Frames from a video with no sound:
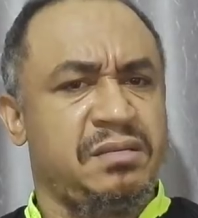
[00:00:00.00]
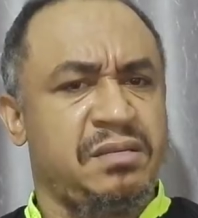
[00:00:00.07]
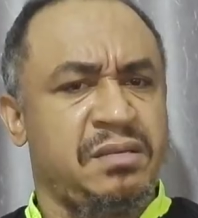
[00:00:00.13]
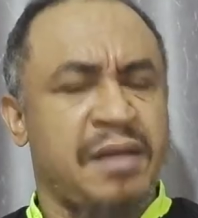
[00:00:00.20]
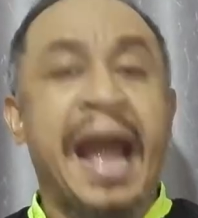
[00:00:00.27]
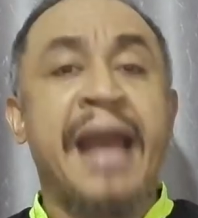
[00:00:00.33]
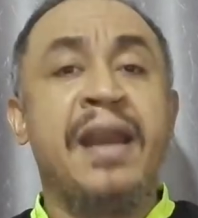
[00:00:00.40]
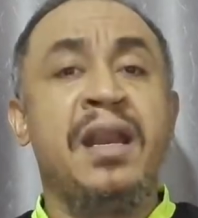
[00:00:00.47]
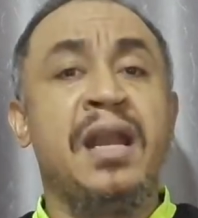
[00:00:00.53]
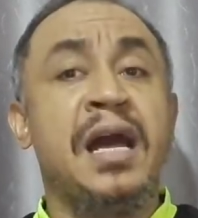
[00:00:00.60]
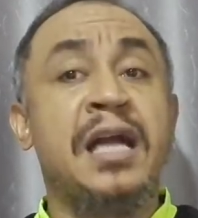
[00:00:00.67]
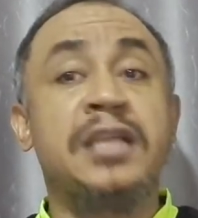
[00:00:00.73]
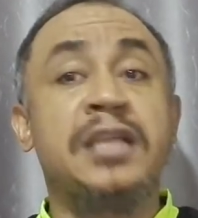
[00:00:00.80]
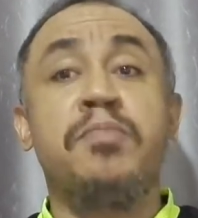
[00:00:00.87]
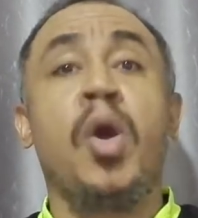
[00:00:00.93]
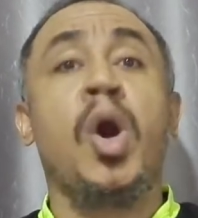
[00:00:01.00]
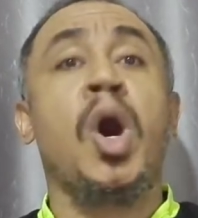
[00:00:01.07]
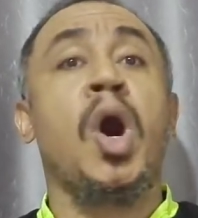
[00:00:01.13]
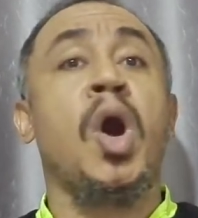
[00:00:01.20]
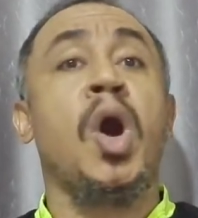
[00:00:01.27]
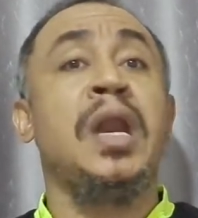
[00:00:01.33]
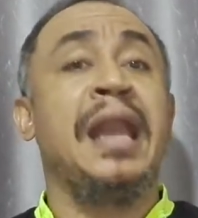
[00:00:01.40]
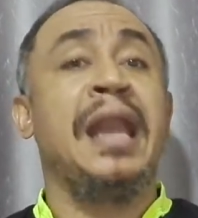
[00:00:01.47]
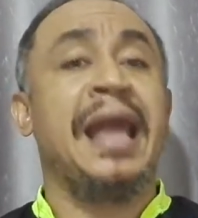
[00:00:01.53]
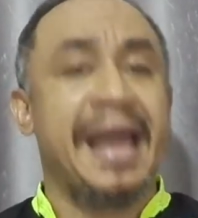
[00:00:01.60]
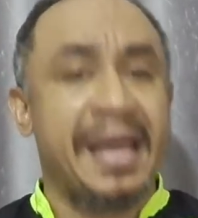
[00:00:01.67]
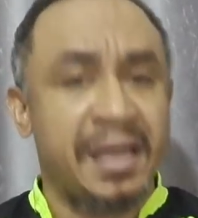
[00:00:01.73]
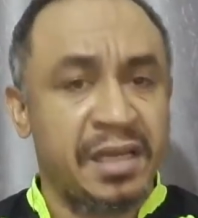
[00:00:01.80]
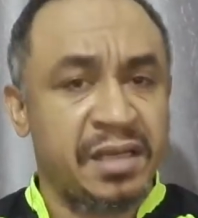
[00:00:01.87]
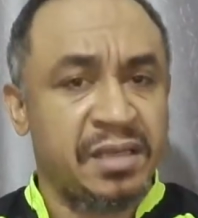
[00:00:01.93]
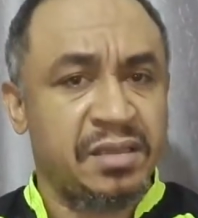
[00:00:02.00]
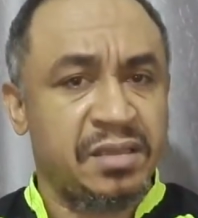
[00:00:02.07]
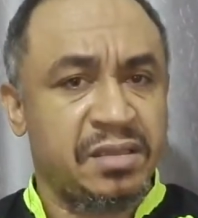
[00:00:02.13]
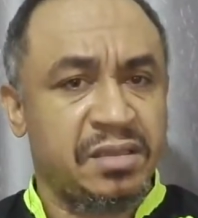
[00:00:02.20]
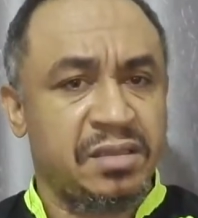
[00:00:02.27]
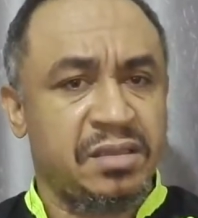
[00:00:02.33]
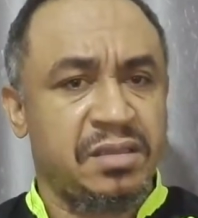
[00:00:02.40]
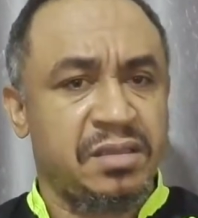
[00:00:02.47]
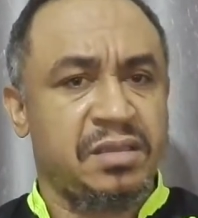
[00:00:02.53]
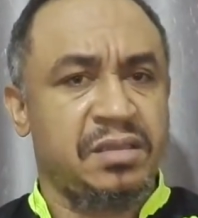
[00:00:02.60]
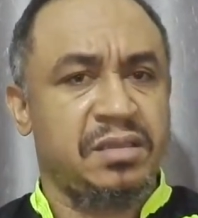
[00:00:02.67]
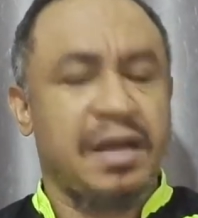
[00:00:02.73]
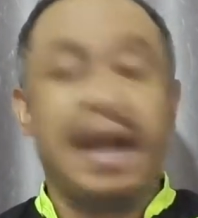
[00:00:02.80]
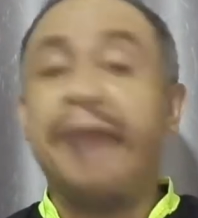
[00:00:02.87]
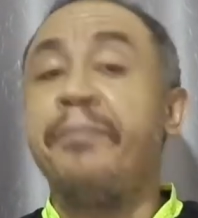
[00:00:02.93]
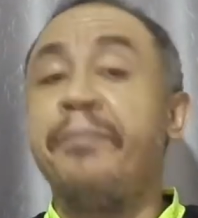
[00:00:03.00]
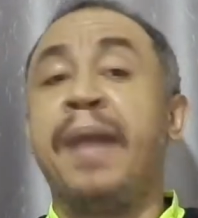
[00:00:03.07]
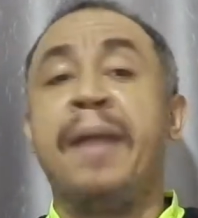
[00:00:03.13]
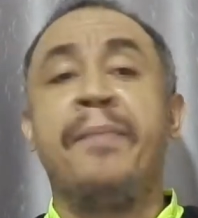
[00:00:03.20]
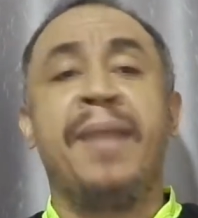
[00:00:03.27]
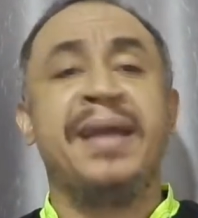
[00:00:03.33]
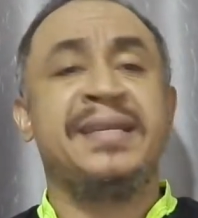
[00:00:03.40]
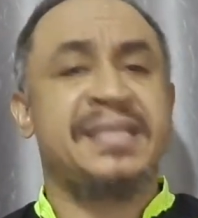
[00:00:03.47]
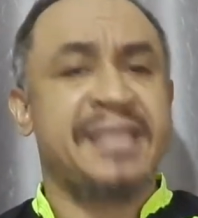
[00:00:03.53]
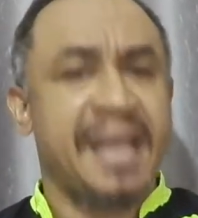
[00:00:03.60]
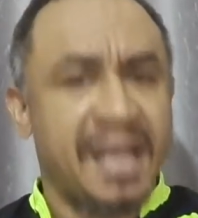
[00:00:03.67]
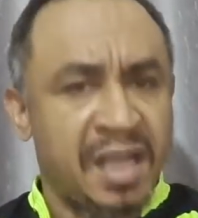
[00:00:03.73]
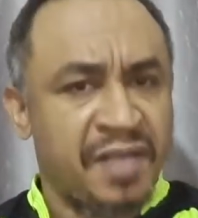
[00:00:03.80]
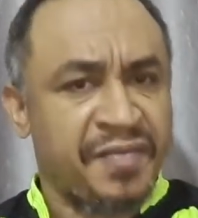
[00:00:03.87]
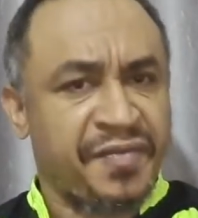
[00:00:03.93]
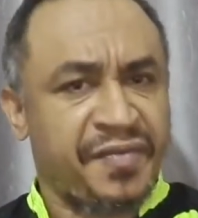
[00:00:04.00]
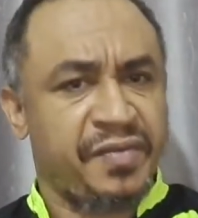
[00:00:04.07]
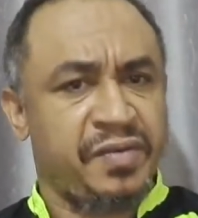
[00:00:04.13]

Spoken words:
I learned more online and by myself